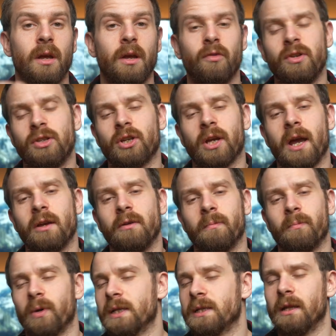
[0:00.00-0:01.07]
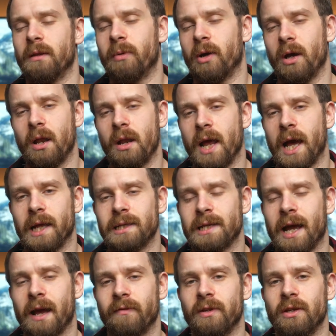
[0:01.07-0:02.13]
reaching out, pressing the button, and
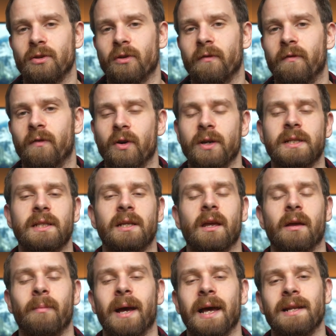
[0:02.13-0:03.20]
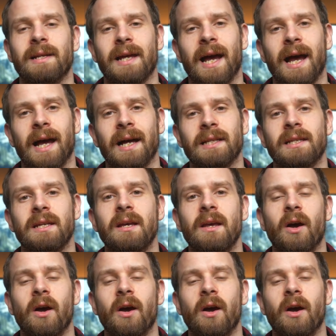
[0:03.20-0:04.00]
having your voice command act